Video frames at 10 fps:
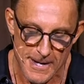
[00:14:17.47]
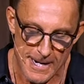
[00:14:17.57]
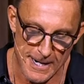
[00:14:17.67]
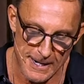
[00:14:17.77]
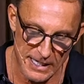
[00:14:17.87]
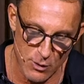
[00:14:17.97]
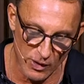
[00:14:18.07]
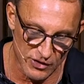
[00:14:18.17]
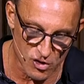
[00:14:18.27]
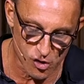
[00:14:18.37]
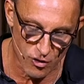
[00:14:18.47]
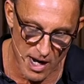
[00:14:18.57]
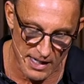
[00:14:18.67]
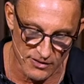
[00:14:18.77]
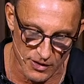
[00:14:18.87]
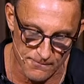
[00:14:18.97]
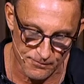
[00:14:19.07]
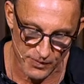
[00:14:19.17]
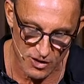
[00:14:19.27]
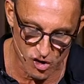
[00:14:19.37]
Uh, he wasn't trying to
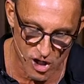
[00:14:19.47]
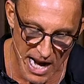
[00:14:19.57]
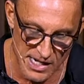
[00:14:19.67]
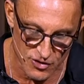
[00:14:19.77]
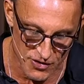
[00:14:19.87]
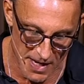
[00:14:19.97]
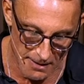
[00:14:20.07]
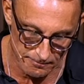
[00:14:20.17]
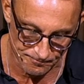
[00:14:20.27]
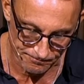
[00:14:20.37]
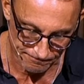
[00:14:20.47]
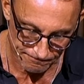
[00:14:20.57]
change them.